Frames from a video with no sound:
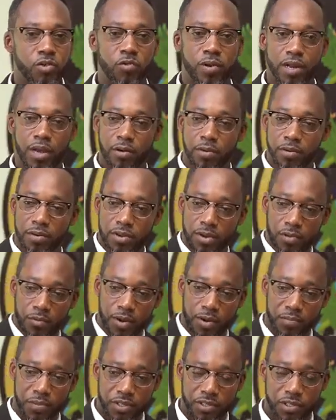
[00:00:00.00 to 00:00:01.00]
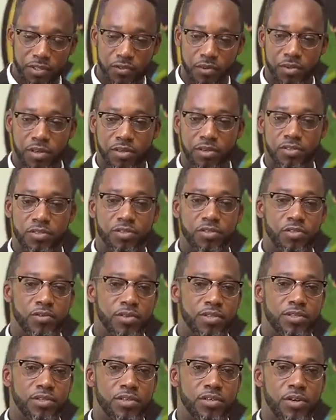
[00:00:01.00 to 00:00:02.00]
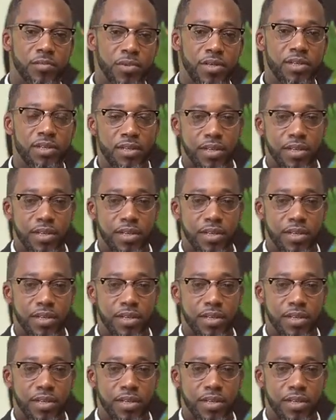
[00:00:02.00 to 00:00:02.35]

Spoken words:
when persons from the constituency come in,